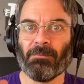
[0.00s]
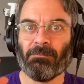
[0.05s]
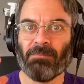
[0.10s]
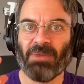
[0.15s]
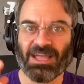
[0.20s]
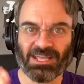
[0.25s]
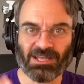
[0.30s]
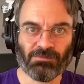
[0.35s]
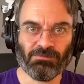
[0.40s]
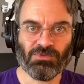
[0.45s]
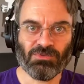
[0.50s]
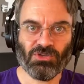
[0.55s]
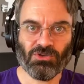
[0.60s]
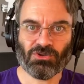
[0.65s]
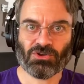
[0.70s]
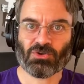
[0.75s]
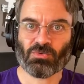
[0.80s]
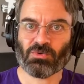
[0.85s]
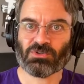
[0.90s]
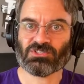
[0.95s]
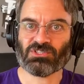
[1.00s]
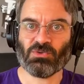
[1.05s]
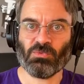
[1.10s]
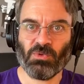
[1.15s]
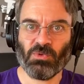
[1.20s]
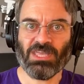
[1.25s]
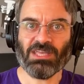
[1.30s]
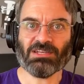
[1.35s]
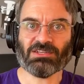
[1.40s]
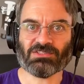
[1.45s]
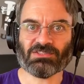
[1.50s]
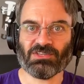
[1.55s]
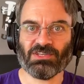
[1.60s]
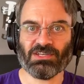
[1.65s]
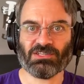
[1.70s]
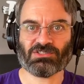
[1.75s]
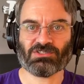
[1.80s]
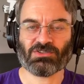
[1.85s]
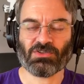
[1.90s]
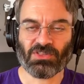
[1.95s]
My computer was the weakness in
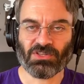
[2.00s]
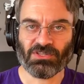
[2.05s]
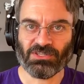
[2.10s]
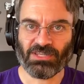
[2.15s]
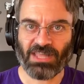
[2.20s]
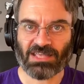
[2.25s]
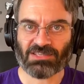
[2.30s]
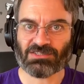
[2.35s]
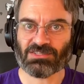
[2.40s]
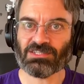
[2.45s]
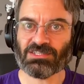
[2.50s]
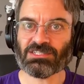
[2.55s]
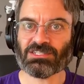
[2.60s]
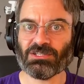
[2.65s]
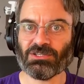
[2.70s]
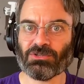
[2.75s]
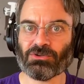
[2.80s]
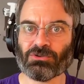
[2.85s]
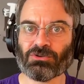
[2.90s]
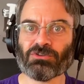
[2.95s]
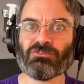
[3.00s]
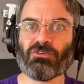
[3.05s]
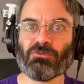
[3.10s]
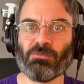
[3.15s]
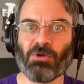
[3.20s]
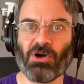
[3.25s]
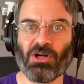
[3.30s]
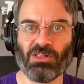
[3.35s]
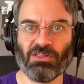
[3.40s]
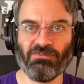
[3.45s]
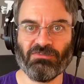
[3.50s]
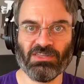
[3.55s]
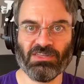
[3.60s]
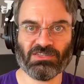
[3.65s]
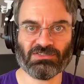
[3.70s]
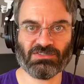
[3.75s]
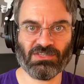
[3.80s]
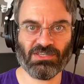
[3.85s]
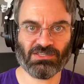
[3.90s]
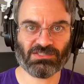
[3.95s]
it. So the lesson to learn from all of
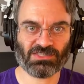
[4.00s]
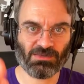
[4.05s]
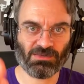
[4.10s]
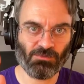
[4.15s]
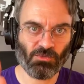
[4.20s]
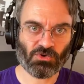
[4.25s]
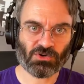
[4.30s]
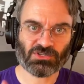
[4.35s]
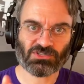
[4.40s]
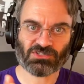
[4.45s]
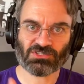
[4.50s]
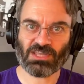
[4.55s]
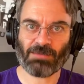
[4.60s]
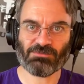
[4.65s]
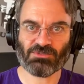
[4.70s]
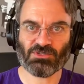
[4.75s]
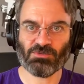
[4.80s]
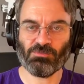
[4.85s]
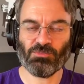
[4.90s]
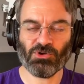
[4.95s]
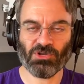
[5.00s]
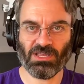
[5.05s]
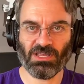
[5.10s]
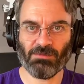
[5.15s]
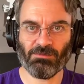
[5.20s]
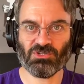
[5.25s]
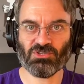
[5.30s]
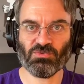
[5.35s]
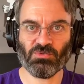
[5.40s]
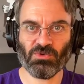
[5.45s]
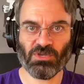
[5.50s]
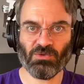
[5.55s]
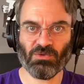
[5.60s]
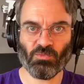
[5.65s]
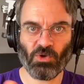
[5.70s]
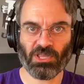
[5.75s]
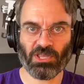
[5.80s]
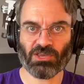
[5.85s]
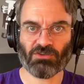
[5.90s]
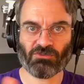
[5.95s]
this is the more steps you put in between
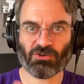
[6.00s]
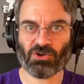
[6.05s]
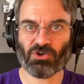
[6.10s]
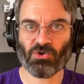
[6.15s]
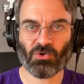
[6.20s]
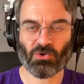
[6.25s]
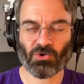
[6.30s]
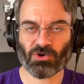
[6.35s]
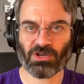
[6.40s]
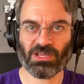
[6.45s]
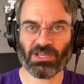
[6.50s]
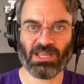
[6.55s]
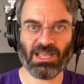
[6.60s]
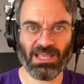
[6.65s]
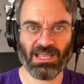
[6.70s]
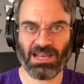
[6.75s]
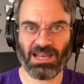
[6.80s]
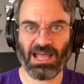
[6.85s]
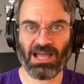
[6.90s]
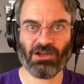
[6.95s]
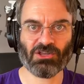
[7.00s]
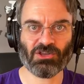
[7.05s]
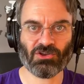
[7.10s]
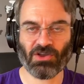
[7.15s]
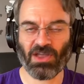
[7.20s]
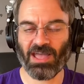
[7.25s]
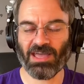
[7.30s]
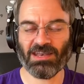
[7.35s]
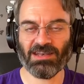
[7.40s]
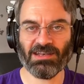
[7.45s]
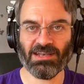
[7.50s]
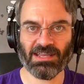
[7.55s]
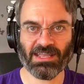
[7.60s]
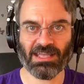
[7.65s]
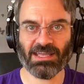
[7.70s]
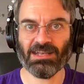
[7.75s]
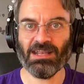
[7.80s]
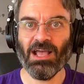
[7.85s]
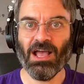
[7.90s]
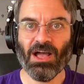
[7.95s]
what you're recording and how you're editing
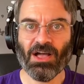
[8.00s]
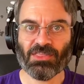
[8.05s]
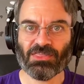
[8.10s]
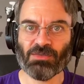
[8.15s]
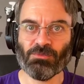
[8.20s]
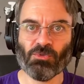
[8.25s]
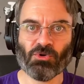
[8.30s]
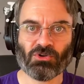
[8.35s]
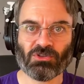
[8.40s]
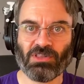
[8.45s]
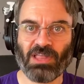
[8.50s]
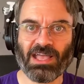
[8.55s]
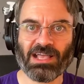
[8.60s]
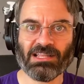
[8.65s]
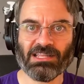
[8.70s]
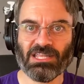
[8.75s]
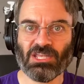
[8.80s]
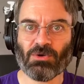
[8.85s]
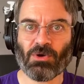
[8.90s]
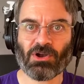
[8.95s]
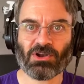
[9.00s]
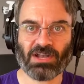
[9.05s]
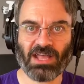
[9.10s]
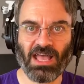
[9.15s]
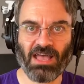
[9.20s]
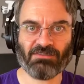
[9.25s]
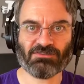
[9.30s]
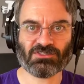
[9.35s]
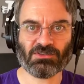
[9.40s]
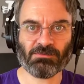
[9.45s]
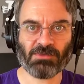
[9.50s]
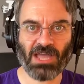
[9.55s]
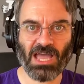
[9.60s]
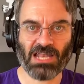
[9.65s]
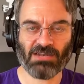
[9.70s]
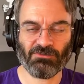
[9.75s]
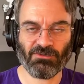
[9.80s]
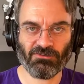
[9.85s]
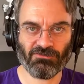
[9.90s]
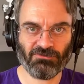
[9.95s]
it, the more likely you are to have some
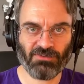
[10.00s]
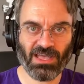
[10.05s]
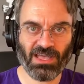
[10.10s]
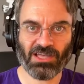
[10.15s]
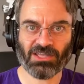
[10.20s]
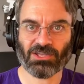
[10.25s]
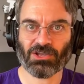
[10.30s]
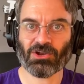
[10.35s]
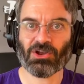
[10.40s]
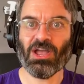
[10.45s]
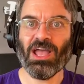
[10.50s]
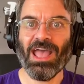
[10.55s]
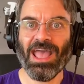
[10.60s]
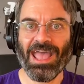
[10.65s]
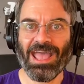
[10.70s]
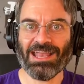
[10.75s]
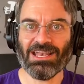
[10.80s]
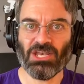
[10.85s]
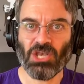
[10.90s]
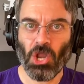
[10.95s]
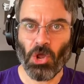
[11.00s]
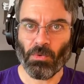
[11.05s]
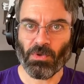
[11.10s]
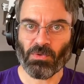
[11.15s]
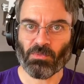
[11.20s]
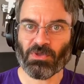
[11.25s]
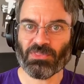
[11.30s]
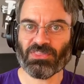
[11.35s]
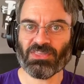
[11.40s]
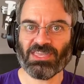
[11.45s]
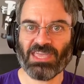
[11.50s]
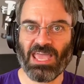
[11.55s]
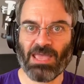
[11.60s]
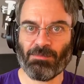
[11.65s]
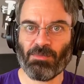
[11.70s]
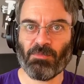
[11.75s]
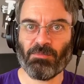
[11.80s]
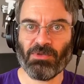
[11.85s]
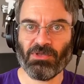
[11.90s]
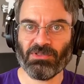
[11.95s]
kind of a failure. And knowing what the
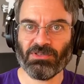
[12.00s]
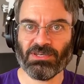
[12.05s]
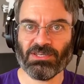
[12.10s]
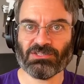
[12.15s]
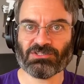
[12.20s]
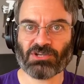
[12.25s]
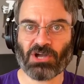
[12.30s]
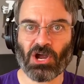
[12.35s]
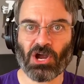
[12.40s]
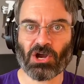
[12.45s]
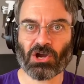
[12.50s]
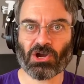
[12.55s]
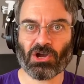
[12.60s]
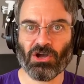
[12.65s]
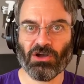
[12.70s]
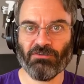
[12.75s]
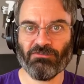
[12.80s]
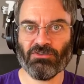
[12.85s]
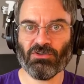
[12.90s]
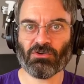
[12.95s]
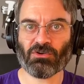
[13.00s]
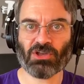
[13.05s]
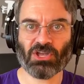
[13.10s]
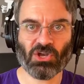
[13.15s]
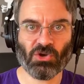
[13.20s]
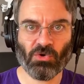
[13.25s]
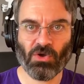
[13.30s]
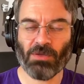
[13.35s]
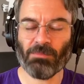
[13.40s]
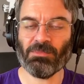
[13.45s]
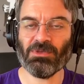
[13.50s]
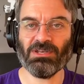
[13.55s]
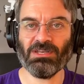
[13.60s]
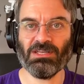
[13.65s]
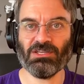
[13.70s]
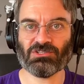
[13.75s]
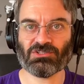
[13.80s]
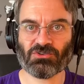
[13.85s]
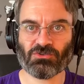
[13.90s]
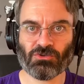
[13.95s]
capabilities are of your equipment
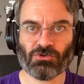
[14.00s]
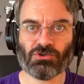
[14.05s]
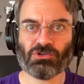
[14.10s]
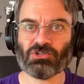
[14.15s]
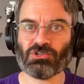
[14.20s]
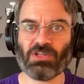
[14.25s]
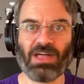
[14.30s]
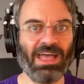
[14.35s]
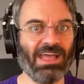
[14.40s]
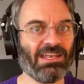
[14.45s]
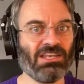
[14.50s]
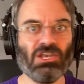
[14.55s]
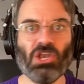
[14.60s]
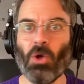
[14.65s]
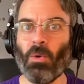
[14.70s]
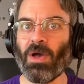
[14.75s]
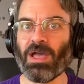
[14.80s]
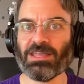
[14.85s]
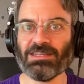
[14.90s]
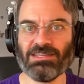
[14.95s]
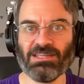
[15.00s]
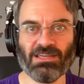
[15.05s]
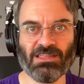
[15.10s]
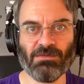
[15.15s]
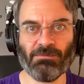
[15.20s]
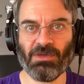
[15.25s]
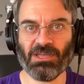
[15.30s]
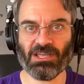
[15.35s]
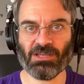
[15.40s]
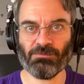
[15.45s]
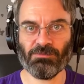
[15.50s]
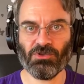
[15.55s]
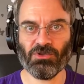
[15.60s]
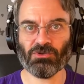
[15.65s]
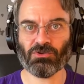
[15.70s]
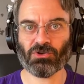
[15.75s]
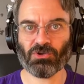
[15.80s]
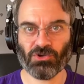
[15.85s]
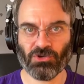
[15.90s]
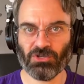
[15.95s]
is crucial. I had no idea that my
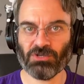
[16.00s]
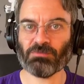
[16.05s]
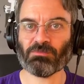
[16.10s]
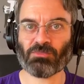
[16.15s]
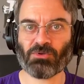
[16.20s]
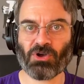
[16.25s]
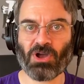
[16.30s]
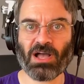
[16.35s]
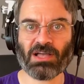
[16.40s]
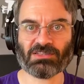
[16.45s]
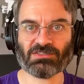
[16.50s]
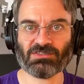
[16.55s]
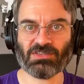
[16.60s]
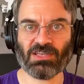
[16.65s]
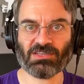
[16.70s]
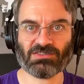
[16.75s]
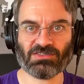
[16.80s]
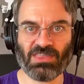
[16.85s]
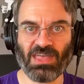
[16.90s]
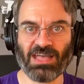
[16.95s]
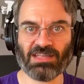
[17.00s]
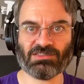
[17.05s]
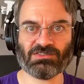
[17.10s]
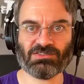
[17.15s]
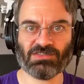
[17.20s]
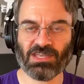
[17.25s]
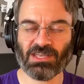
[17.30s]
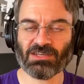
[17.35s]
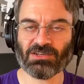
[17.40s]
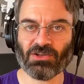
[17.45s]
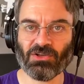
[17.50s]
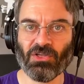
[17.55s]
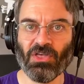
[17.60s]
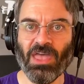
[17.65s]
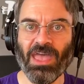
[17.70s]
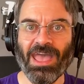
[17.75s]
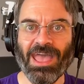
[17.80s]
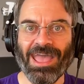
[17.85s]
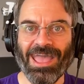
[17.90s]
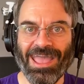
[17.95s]
computer couldn't process that signal,
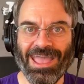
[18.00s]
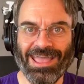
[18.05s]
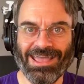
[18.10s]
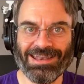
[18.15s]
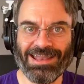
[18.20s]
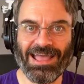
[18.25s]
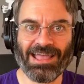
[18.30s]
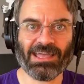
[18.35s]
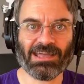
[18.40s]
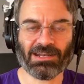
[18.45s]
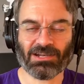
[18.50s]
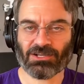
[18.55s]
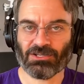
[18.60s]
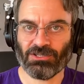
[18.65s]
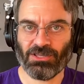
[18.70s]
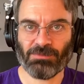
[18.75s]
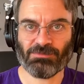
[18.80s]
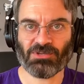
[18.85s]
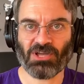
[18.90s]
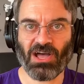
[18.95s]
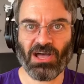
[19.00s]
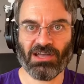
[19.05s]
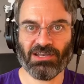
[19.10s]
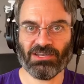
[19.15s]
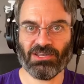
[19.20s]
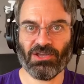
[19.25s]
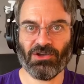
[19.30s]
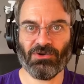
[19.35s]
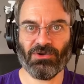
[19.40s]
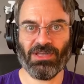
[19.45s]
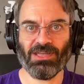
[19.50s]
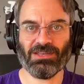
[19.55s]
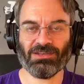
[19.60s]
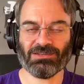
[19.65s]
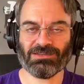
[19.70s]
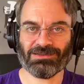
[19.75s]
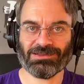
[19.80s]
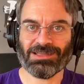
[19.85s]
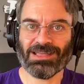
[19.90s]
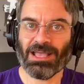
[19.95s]
and I got a clipped audio,
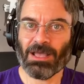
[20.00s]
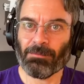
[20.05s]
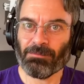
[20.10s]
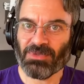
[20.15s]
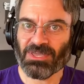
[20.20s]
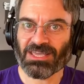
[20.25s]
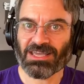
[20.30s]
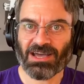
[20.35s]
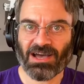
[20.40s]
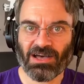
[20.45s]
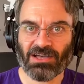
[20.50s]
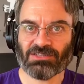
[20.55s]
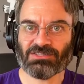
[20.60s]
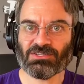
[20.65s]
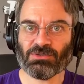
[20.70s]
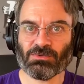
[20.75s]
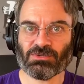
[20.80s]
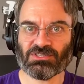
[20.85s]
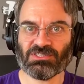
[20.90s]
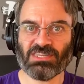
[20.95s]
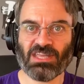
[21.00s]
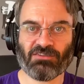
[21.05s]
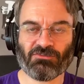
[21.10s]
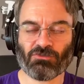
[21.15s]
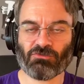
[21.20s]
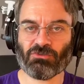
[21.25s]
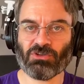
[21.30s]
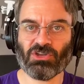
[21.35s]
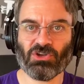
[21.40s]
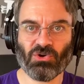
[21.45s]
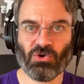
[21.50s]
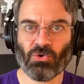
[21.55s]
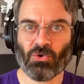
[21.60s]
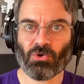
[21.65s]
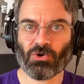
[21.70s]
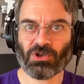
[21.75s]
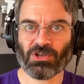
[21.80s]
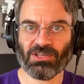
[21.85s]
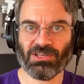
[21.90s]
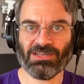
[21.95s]
and because it was never
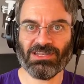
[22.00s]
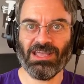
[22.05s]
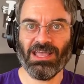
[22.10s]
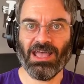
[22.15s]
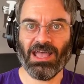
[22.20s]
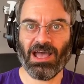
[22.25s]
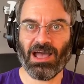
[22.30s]
recorded,